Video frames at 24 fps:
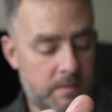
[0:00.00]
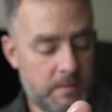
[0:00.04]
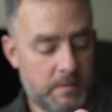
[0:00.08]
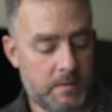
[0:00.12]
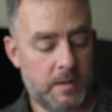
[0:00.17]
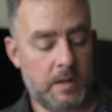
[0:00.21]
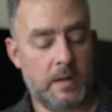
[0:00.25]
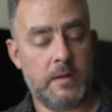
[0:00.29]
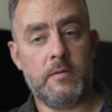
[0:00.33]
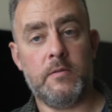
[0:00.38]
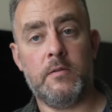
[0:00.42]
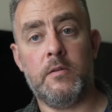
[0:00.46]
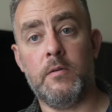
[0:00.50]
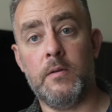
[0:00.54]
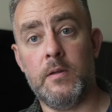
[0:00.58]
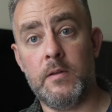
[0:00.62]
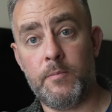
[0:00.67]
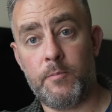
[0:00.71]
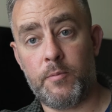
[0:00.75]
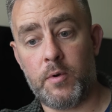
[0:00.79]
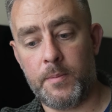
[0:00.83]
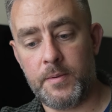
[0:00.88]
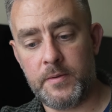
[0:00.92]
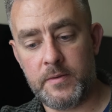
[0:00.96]
Okay, let's do
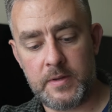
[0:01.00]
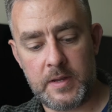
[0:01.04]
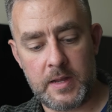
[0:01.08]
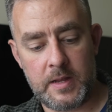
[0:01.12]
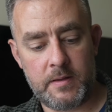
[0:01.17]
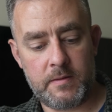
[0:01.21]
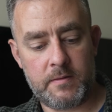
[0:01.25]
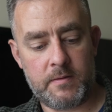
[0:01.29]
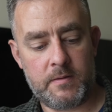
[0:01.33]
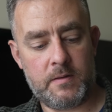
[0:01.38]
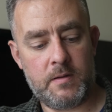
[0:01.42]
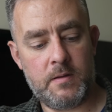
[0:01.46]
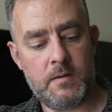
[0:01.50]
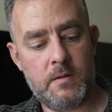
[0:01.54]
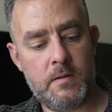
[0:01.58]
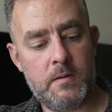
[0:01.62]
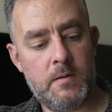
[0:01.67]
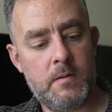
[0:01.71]
it, proper test.